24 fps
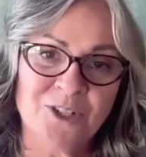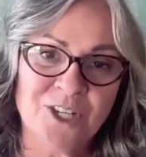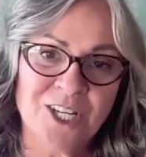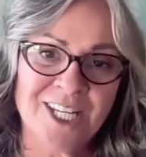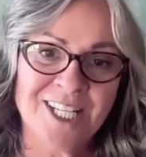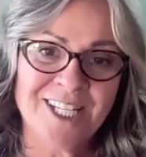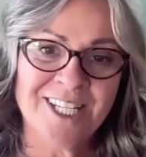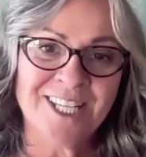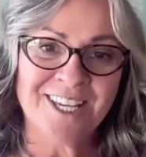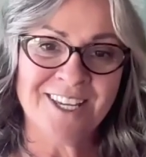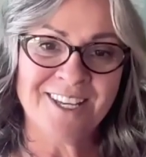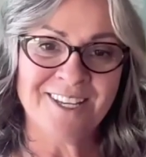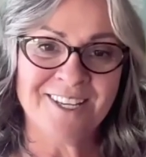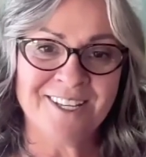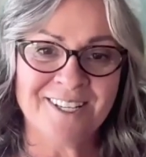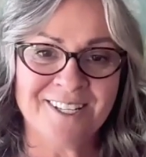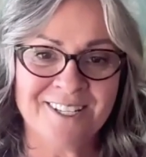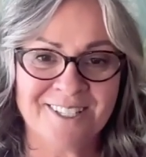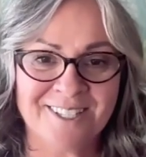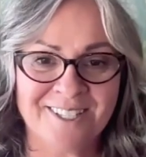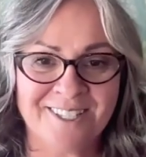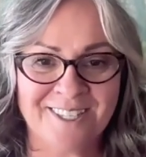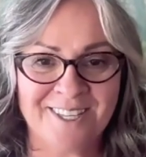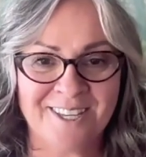gene
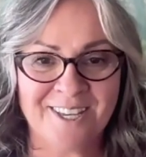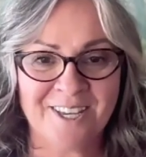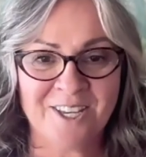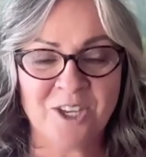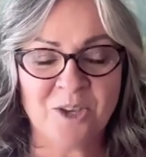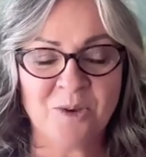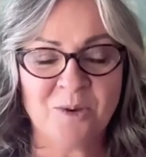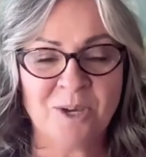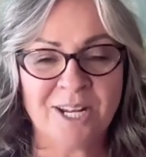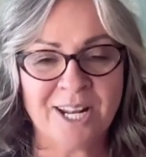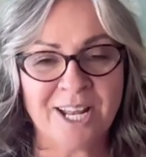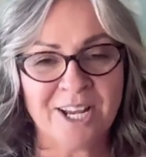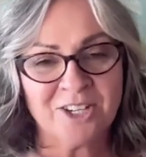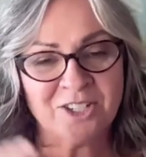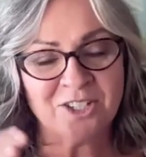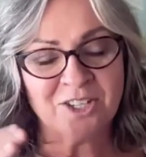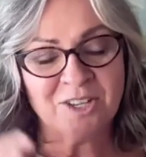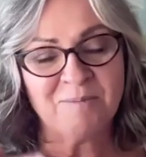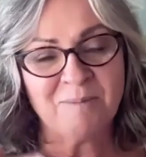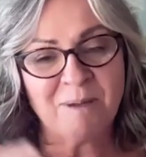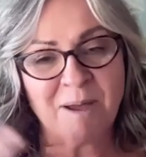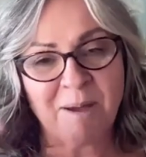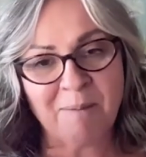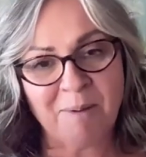keys, you can
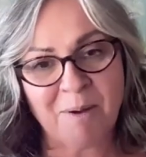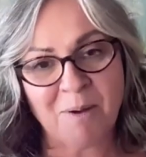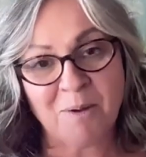actually map